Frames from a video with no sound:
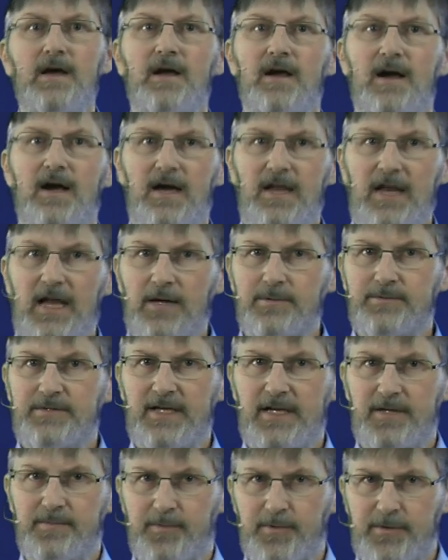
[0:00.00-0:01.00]
Allow
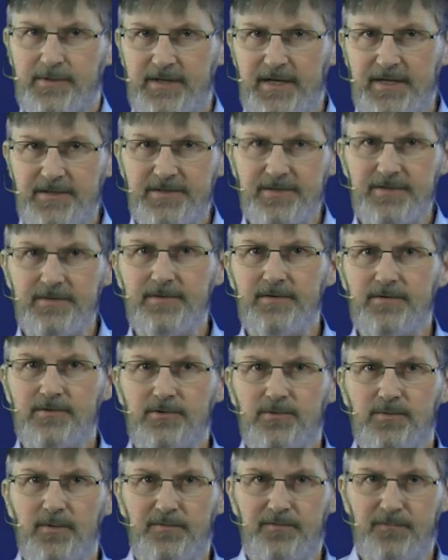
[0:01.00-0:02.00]
teleportation
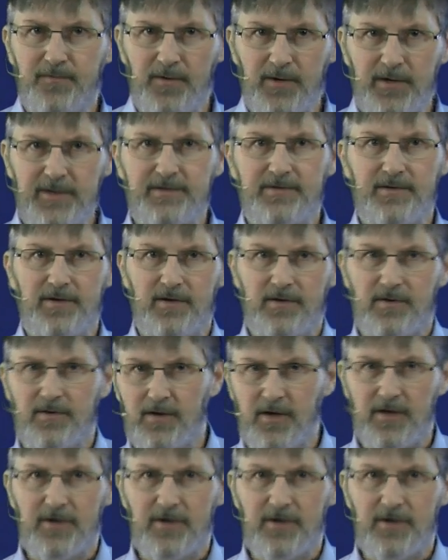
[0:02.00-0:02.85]
to avoid a lot